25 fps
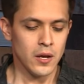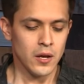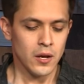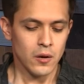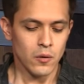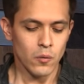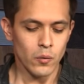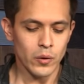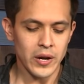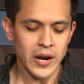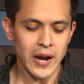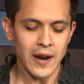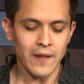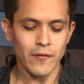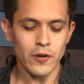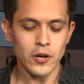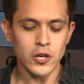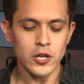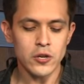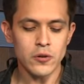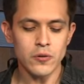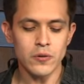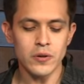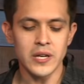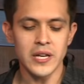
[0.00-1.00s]
Whenever
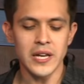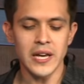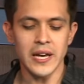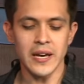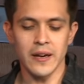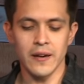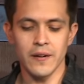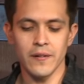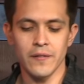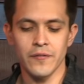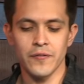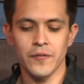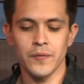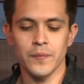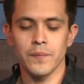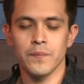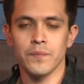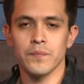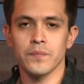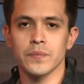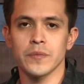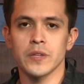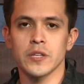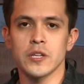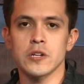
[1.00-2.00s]
you give,
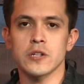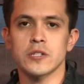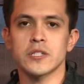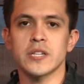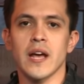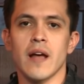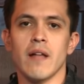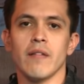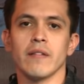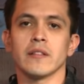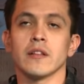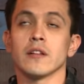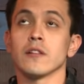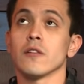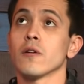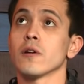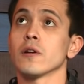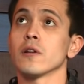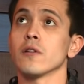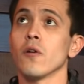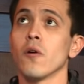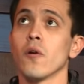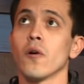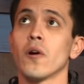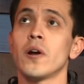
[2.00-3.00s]
you're telling the Lord,
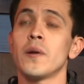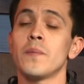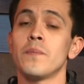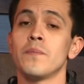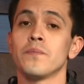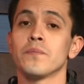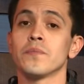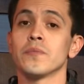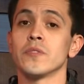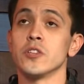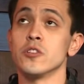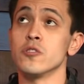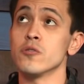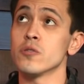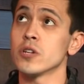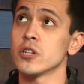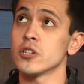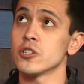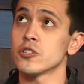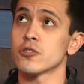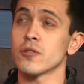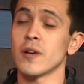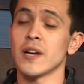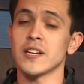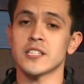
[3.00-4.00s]
Lord, you can
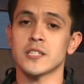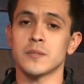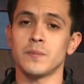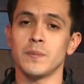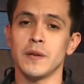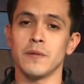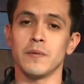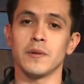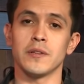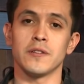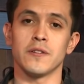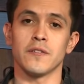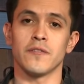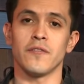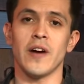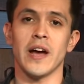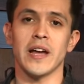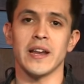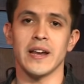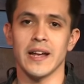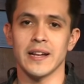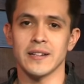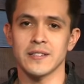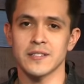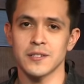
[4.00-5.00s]
trust me with your
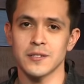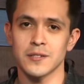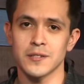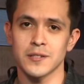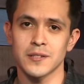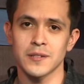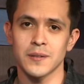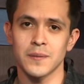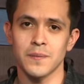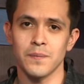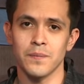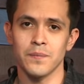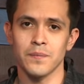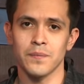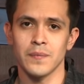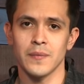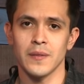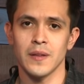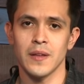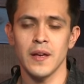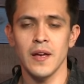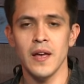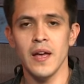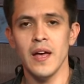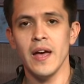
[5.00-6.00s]
finances.
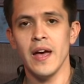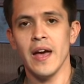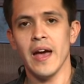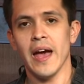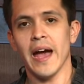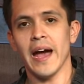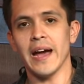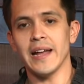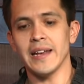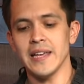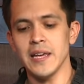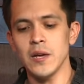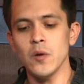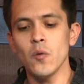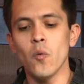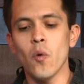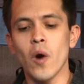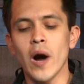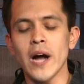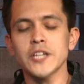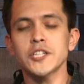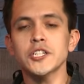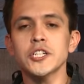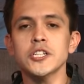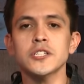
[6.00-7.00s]
And he
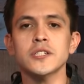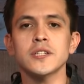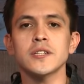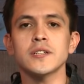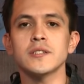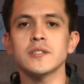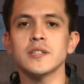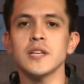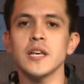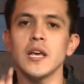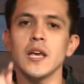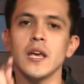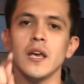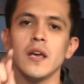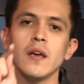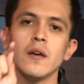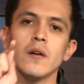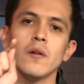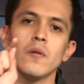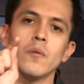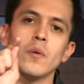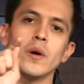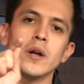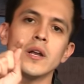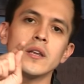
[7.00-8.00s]
watches to see
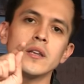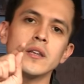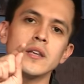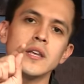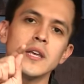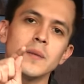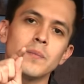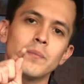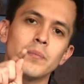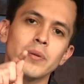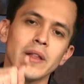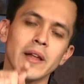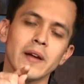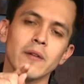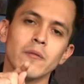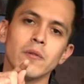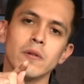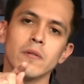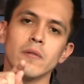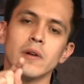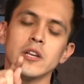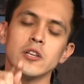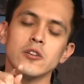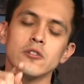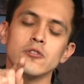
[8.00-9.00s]
what, he
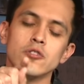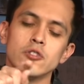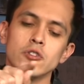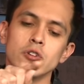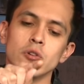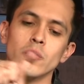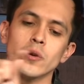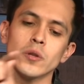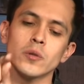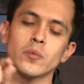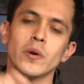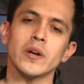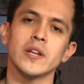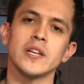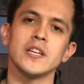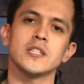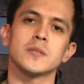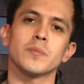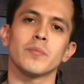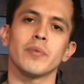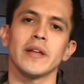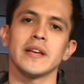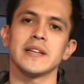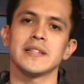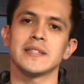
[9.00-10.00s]
what you do with what he's
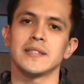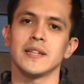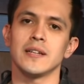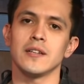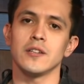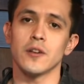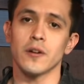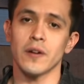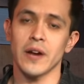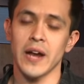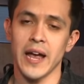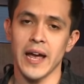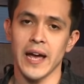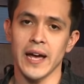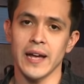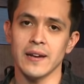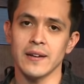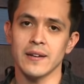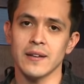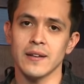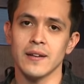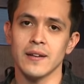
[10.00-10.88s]
placed in your hand.